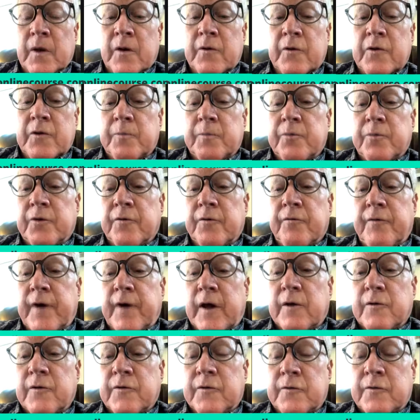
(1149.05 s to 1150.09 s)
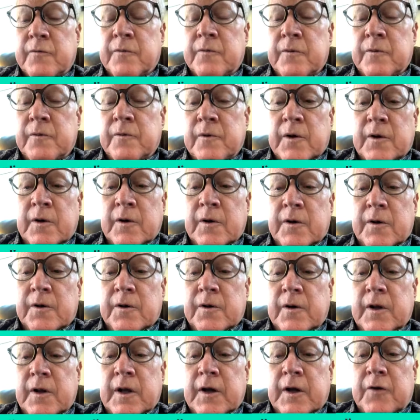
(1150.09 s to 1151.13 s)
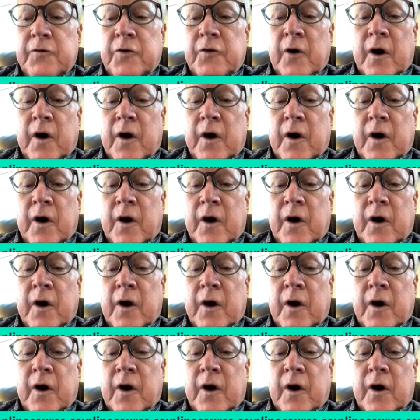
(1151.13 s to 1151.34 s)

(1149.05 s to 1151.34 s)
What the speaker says: to prevent these